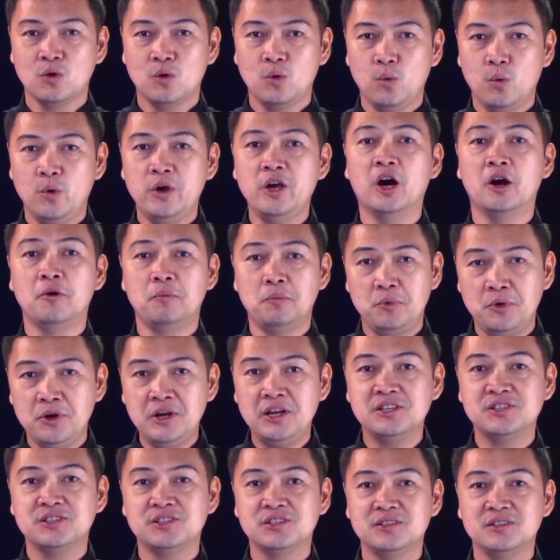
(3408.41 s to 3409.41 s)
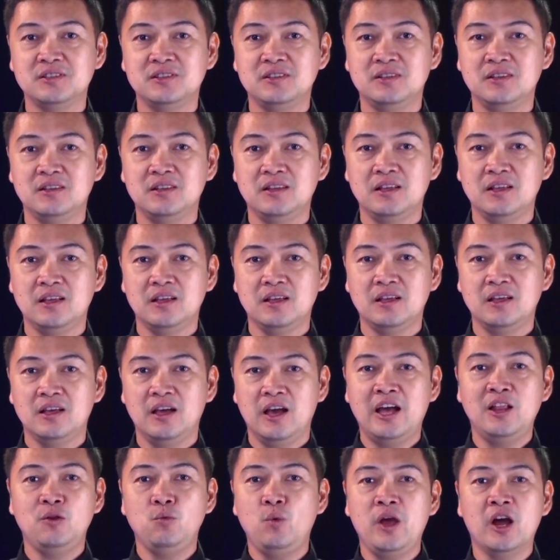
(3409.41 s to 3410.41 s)
We are priests,
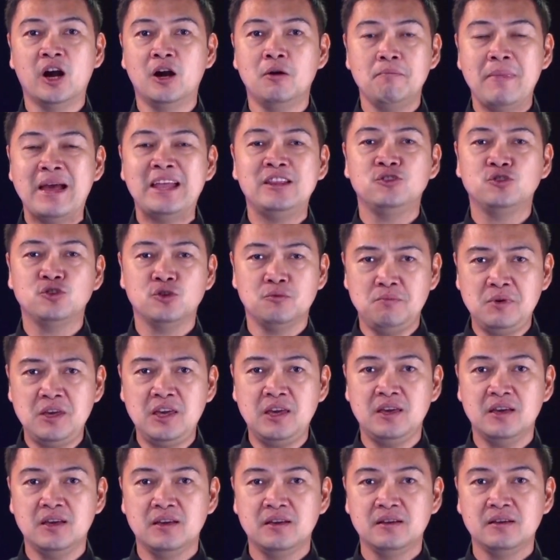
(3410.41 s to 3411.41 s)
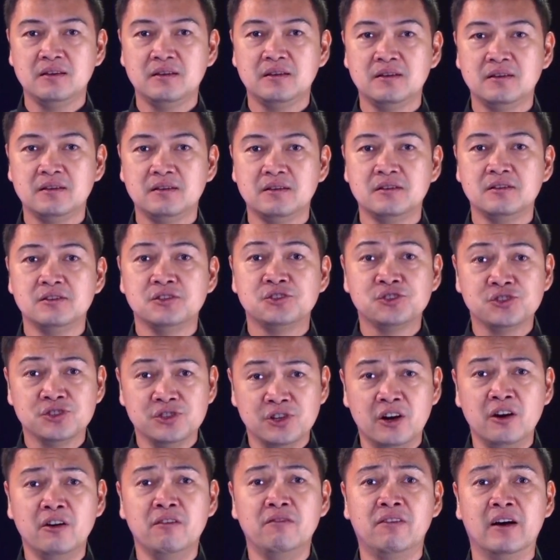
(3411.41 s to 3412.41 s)
and we are meant to be
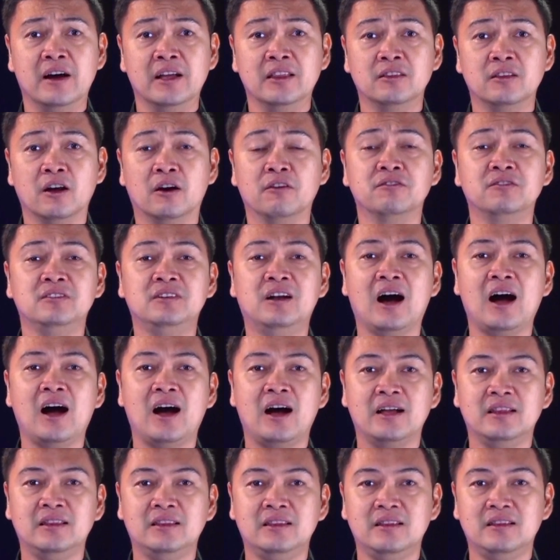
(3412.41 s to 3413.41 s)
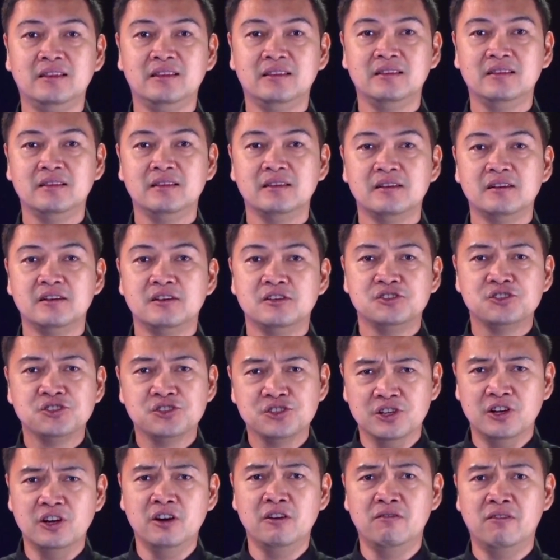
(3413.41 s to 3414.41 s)
servant of God,
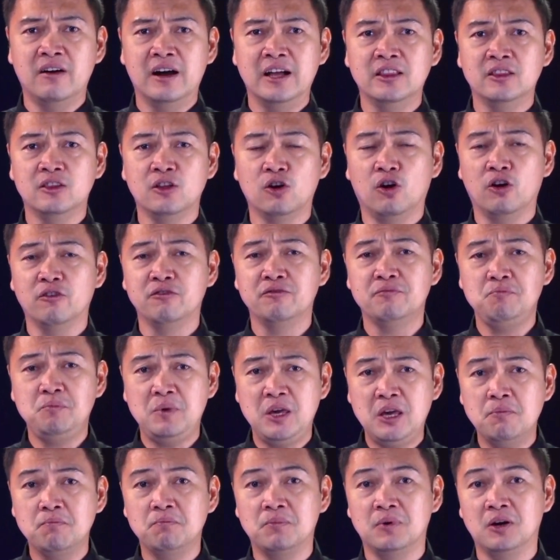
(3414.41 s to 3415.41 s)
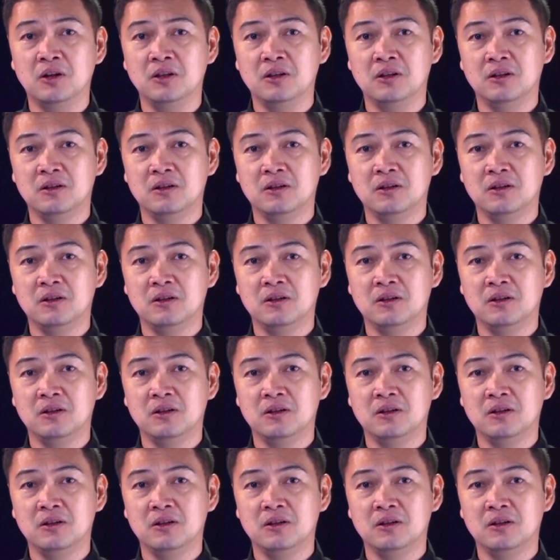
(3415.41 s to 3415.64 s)
servant of people.